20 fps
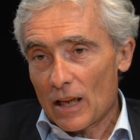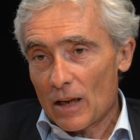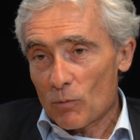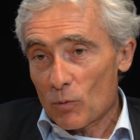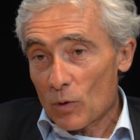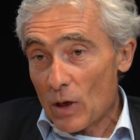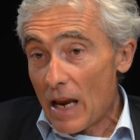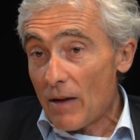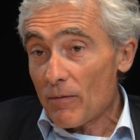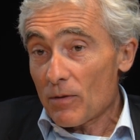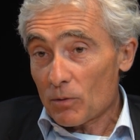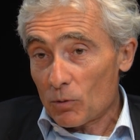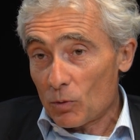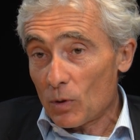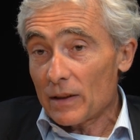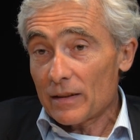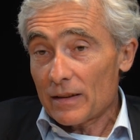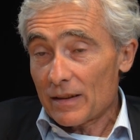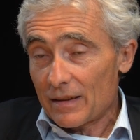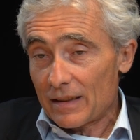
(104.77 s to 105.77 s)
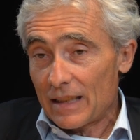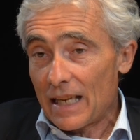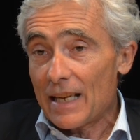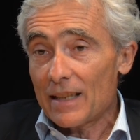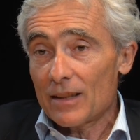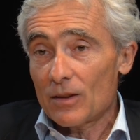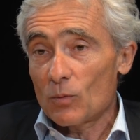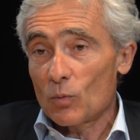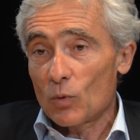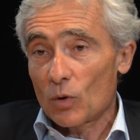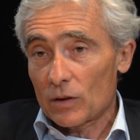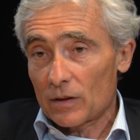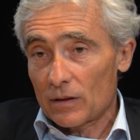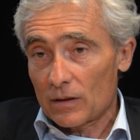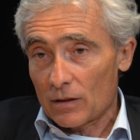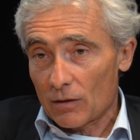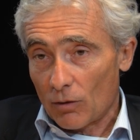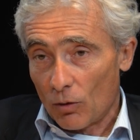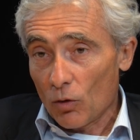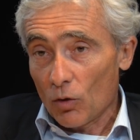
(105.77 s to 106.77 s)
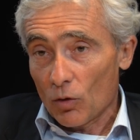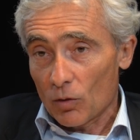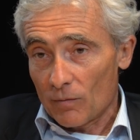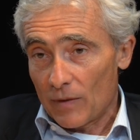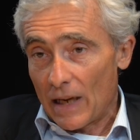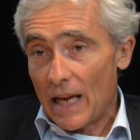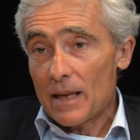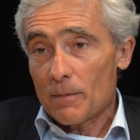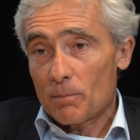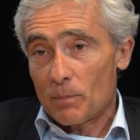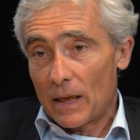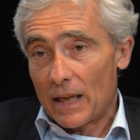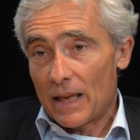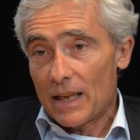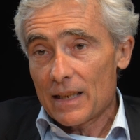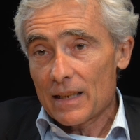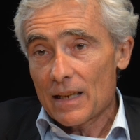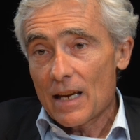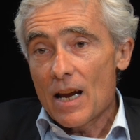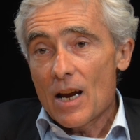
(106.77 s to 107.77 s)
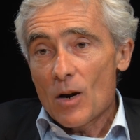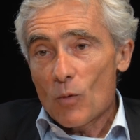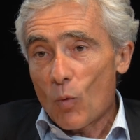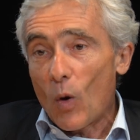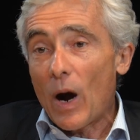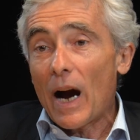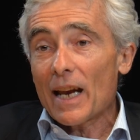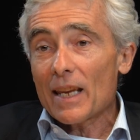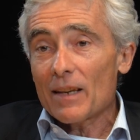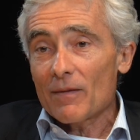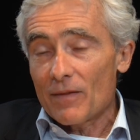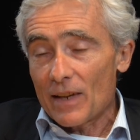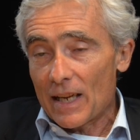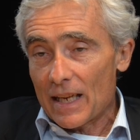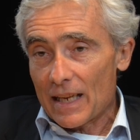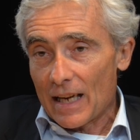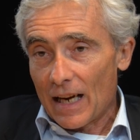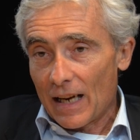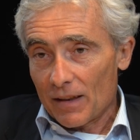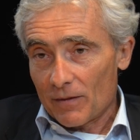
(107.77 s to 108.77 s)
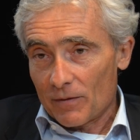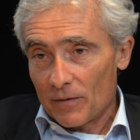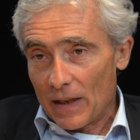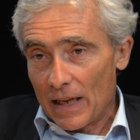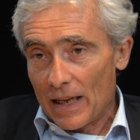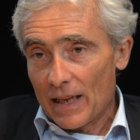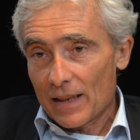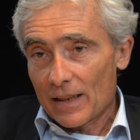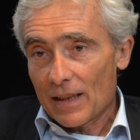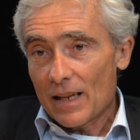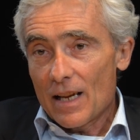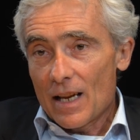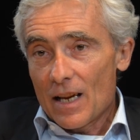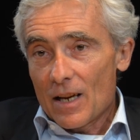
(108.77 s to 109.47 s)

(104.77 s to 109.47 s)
and we have to understand what role they play, why they are there,